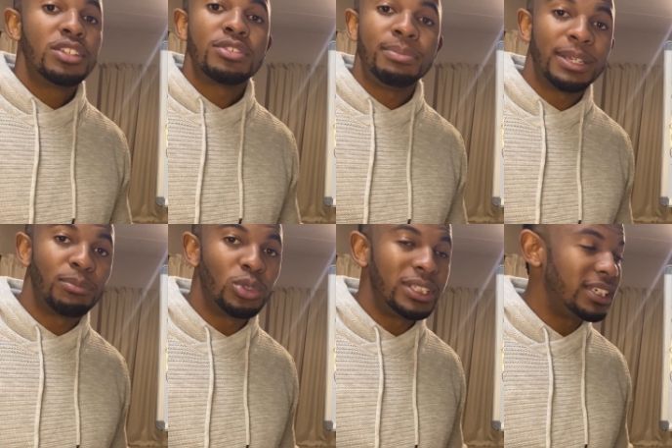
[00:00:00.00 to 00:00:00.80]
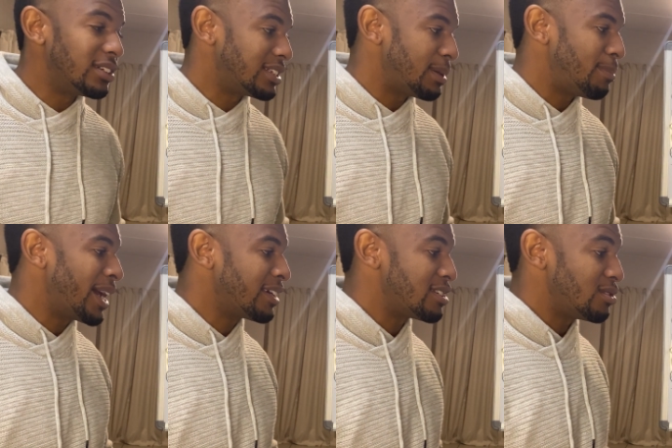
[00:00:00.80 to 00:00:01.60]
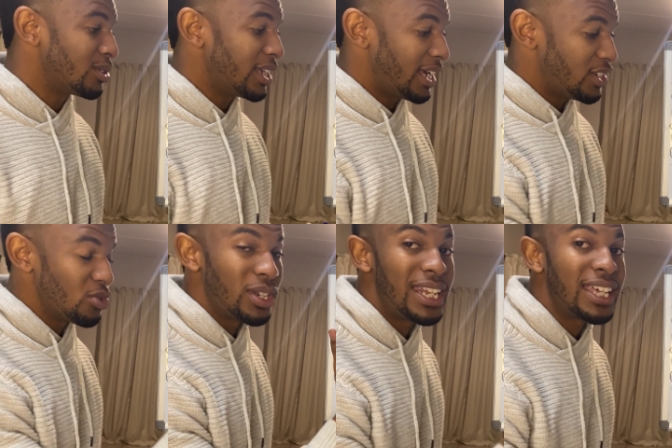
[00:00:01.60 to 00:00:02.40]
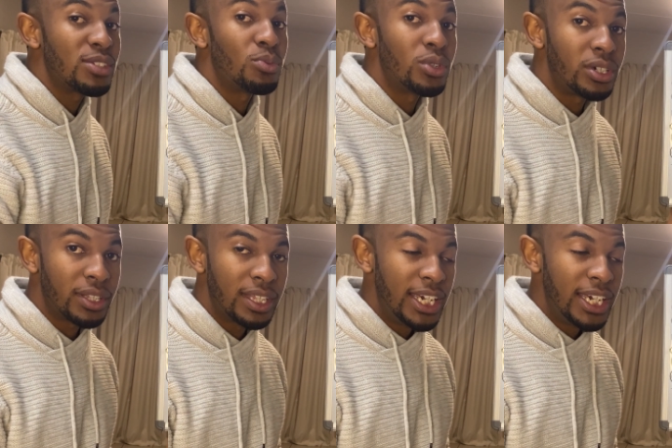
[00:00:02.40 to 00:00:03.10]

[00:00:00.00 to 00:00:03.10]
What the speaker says: to make more deals, and the bank is looking at your net worth